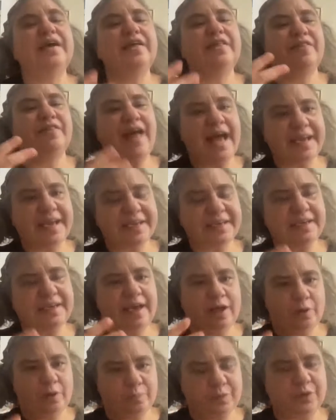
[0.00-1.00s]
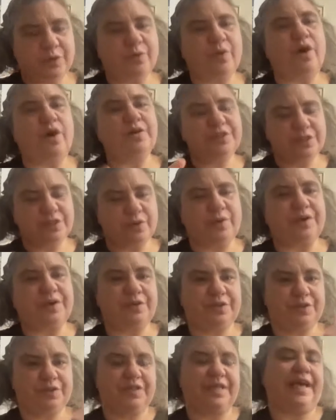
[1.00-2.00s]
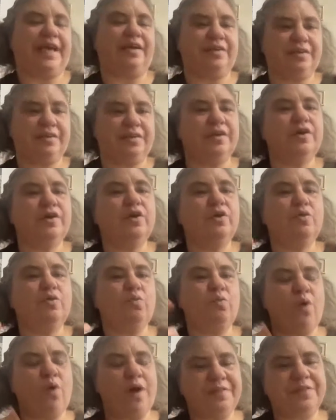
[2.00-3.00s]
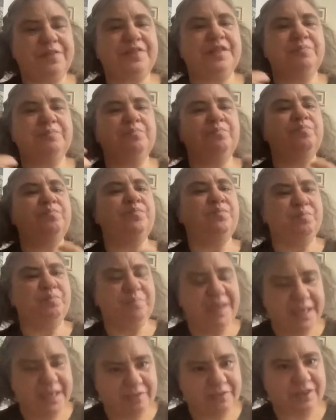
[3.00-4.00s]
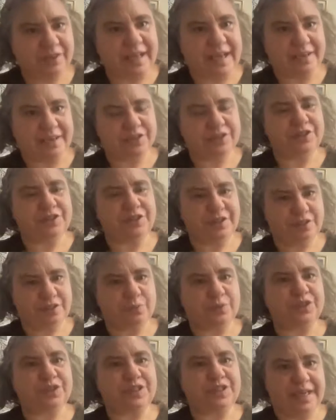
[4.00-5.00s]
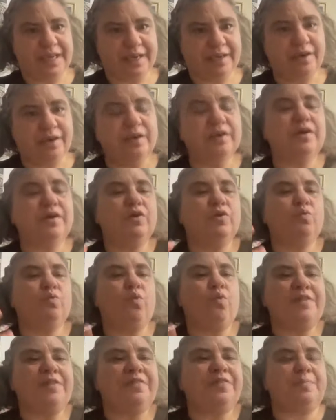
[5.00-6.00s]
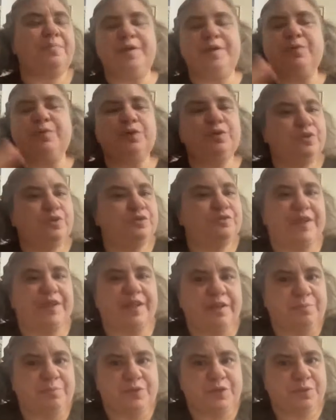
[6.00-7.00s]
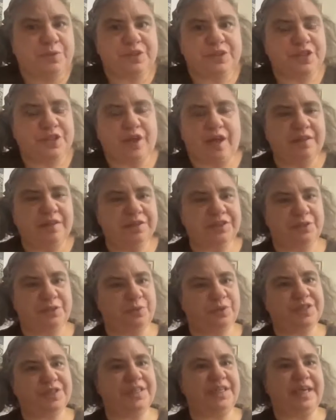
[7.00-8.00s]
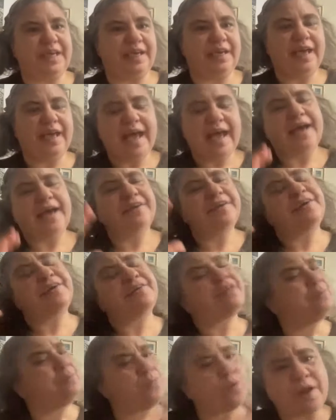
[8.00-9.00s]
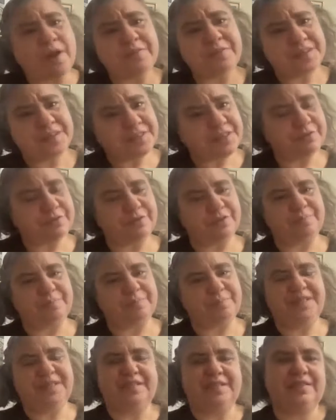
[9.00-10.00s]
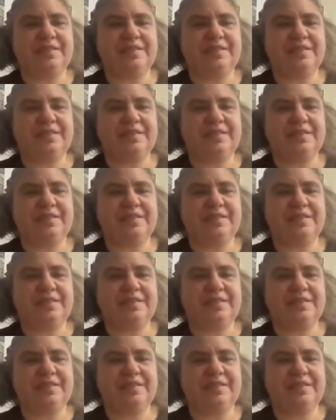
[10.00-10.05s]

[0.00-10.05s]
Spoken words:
that can help you also understand what the medieval exegetes were seeing, what the people who developed Jewish theology were seeing, and how they brought these different pieces